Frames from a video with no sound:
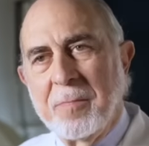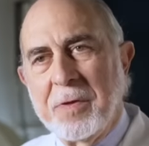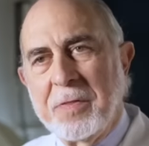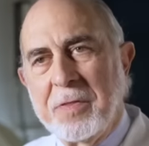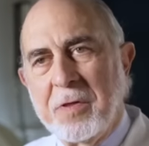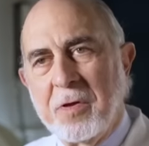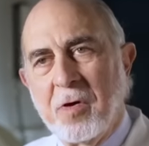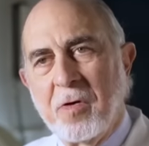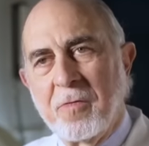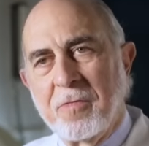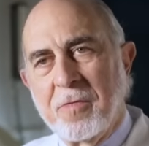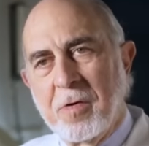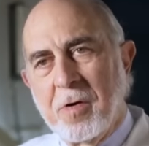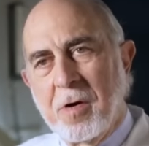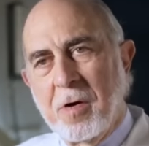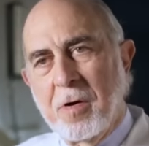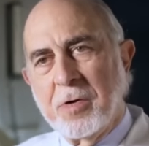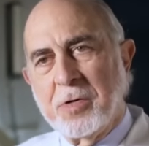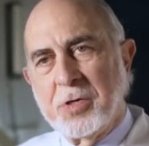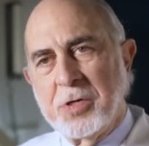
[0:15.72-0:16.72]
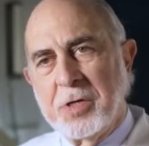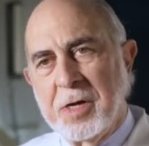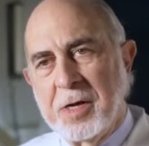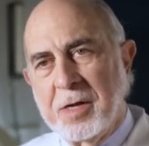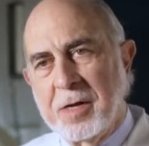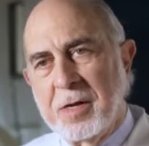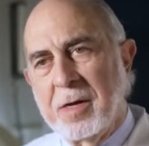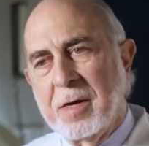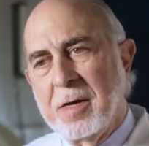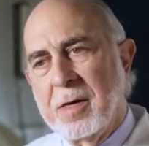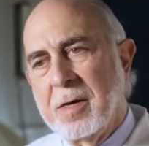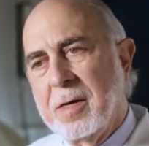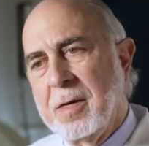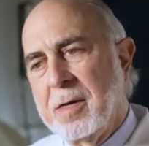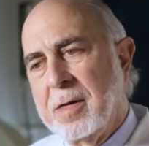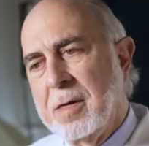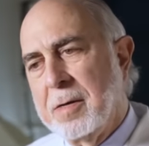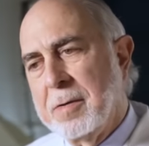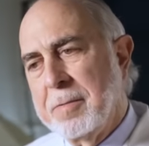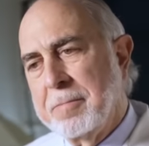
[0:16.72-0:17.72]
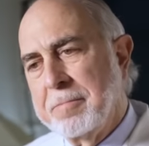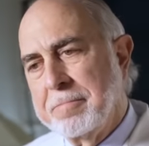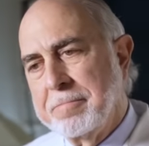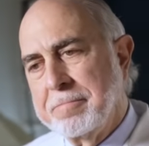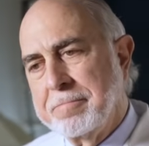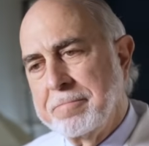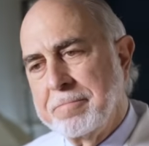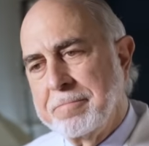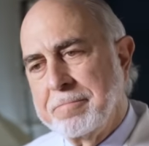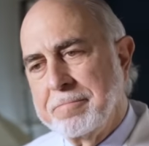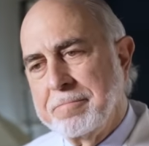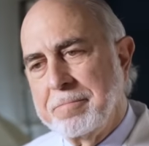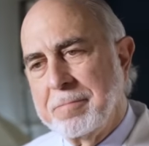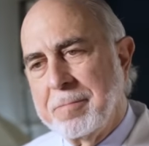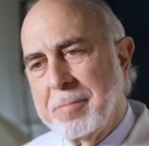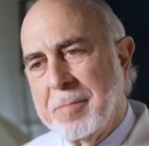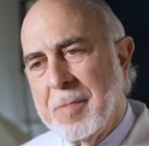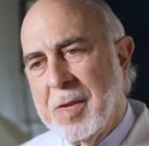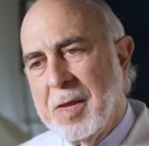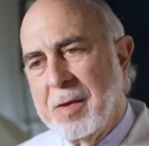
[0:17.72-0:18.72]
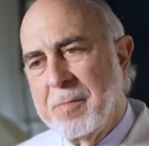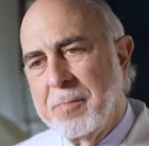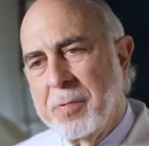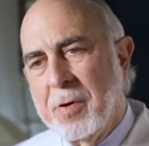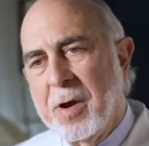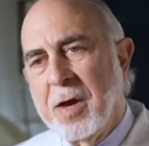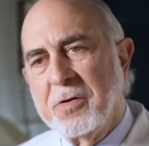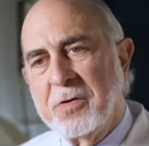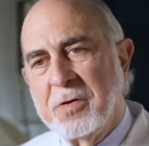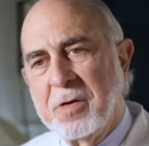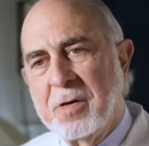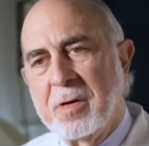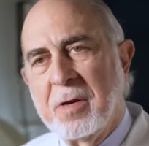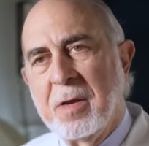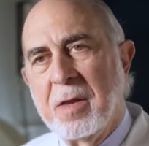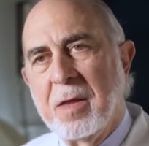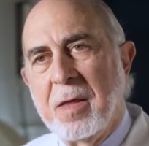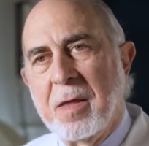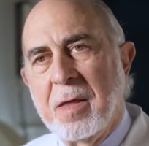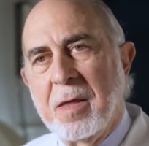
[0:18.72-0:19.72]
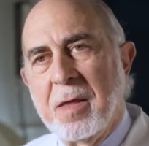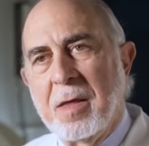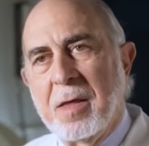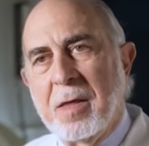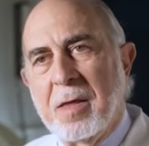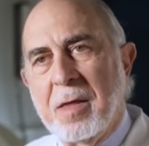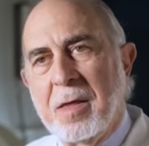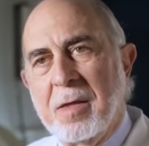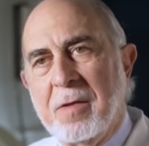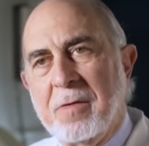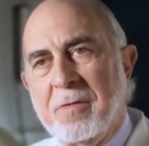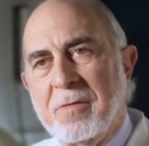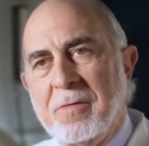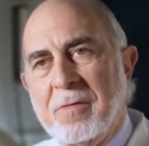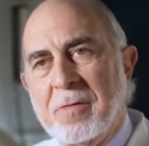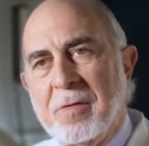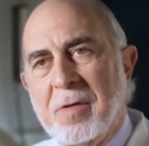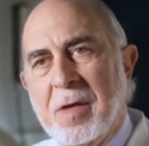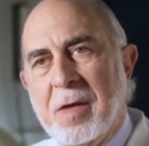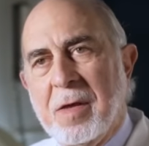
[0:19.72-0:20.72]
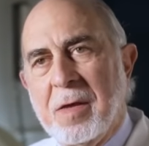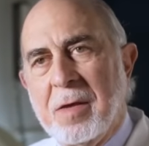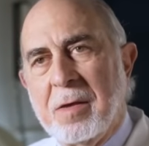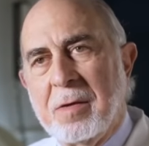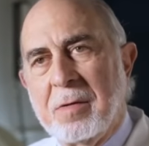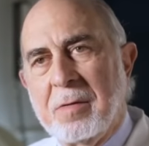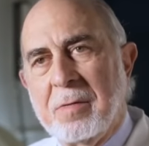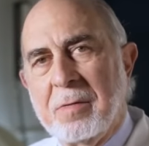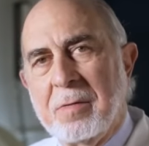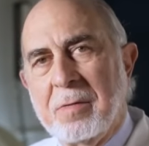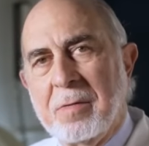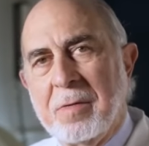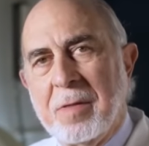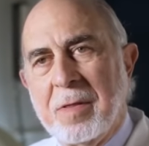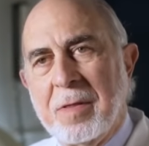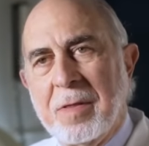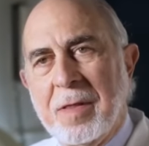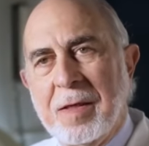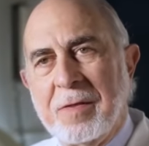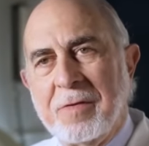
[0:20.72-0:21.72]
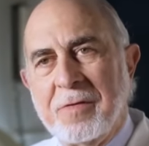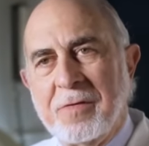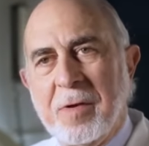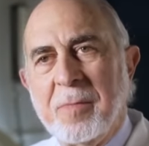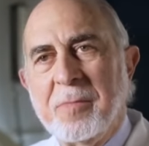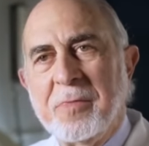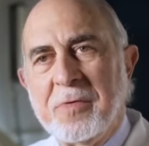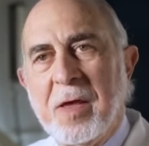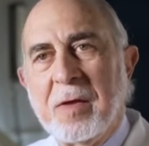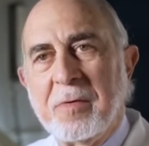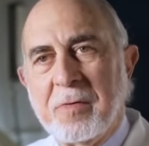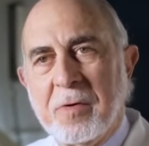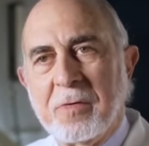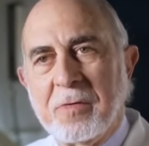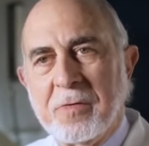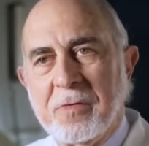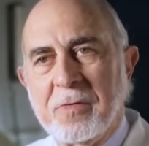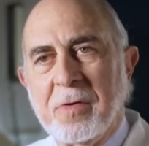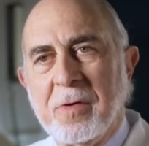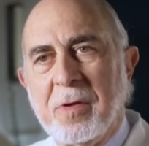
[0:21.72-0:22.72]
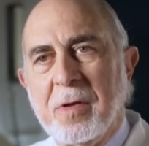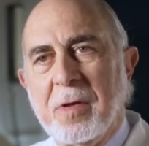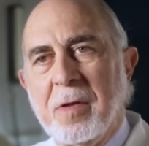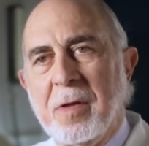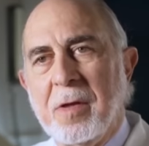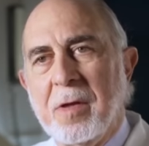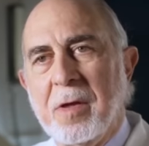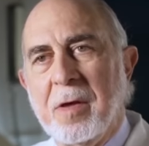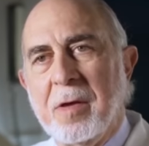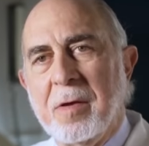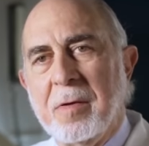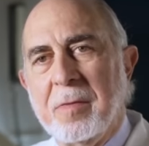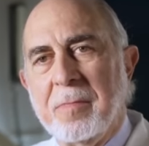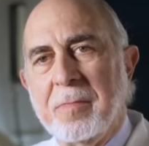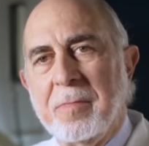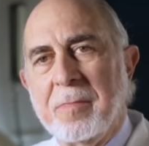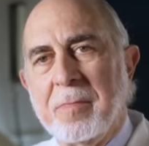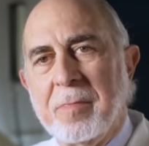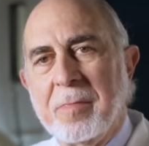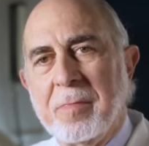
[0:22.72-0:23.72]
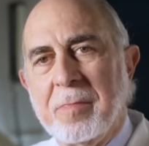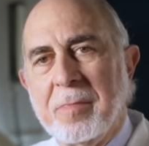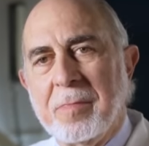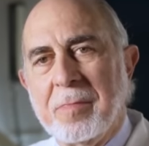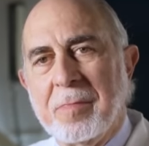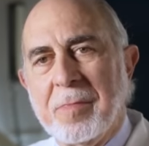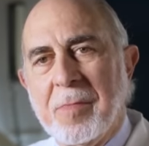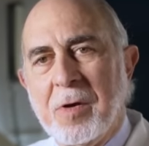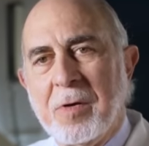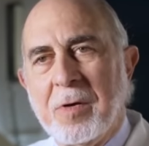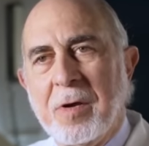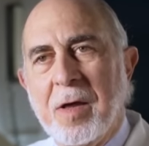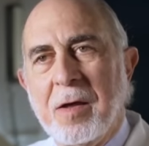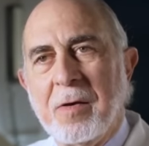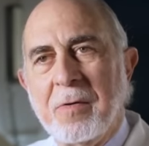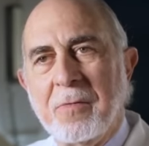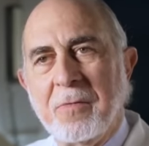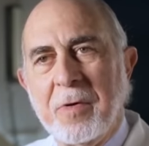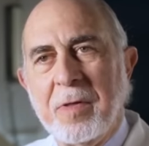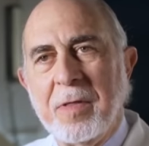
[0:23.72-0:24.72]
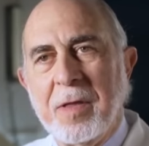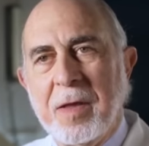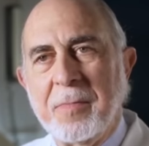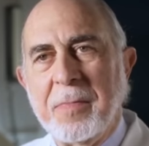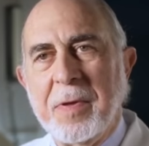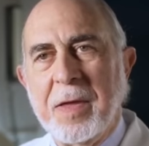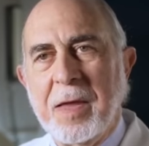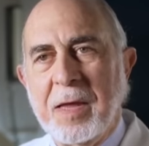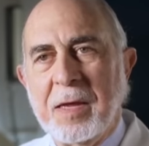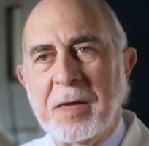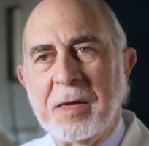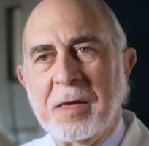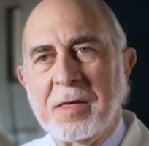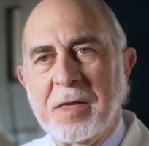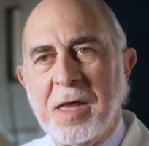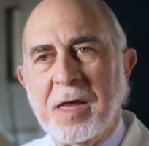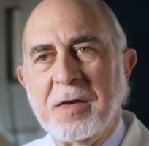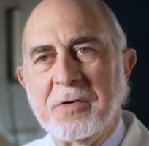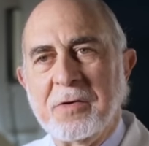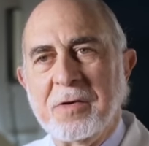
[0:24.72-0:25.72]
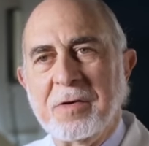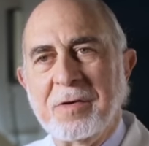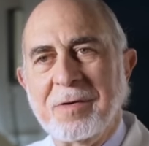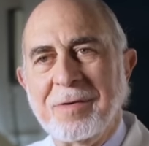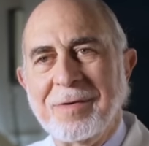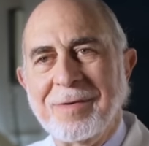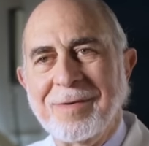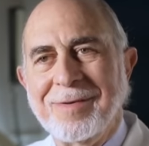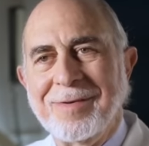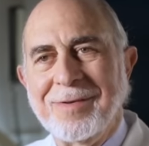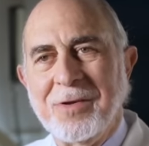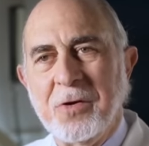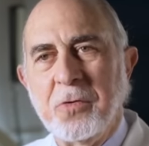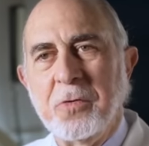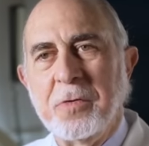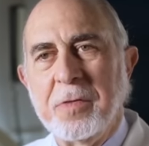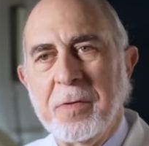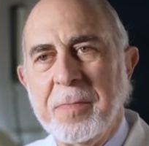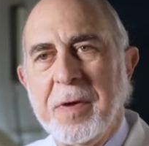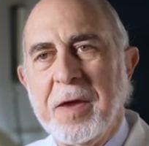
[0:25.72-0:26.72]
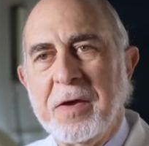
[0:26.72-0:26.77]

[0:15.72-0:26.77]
but the overarching uh, impression is uh, that some centers um, are not really paying attention to who the